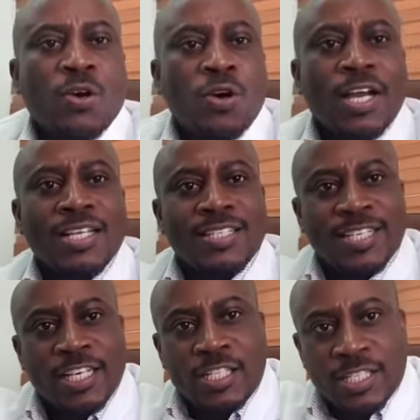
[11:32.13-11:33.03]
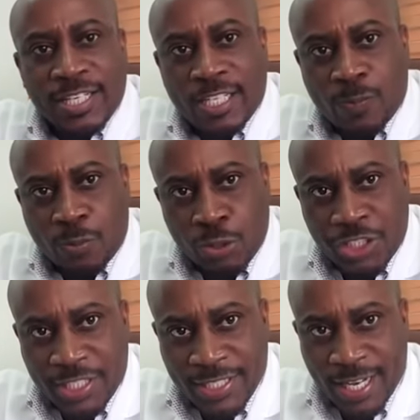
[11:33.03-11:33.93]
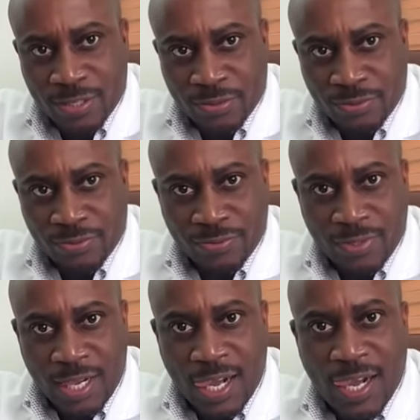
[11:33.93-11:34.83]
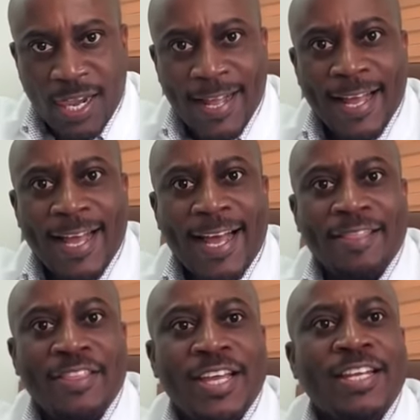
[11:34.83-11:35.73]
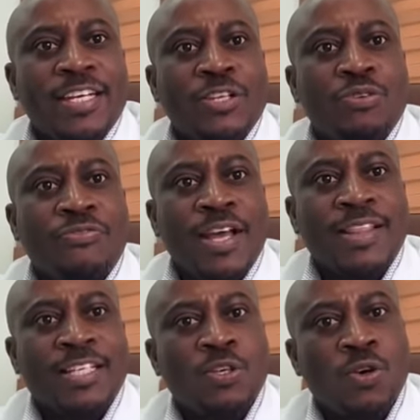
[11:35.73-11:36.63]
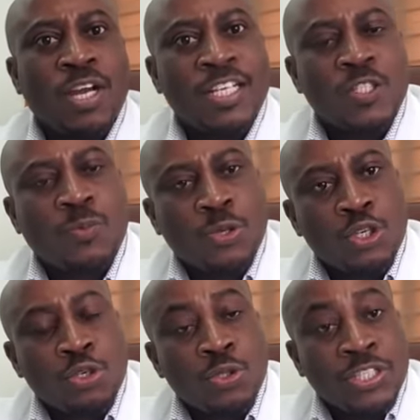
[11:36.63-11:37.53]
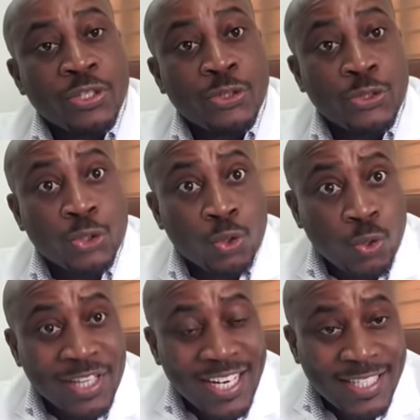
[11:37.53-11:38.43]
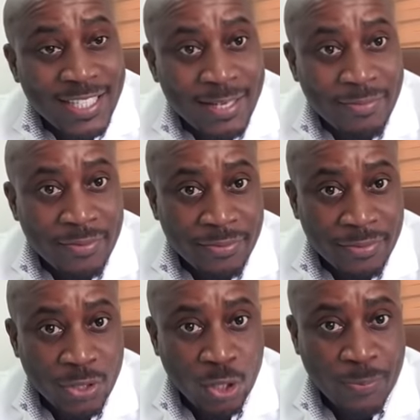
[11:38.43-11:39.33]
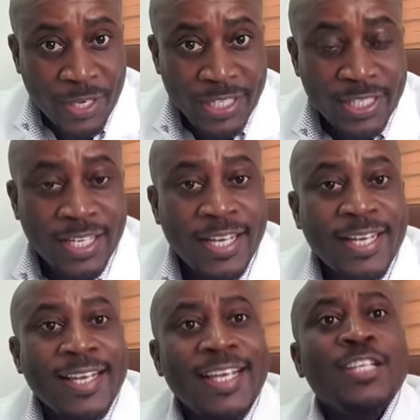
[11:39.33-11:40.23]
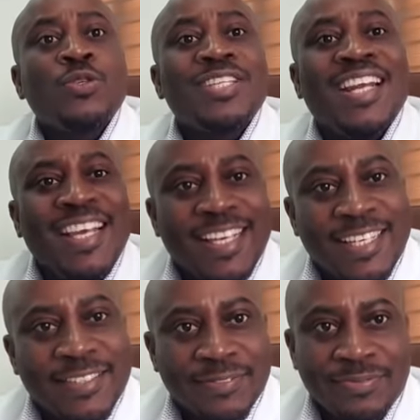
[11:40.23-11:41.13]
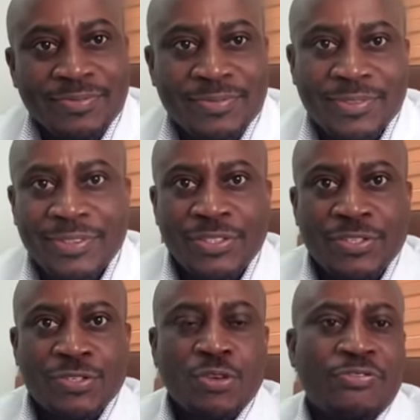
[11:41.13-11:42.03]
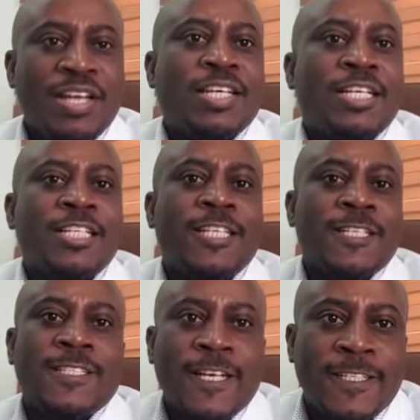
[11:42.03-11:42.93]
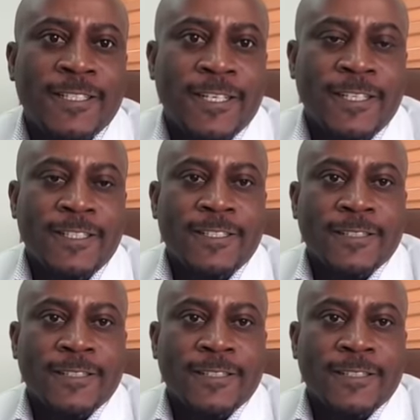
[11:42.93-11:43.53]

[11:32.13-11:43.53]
organs get pushed down, and then you find that organs protrude through that same opening into the leg. So you find an intestine in the leg.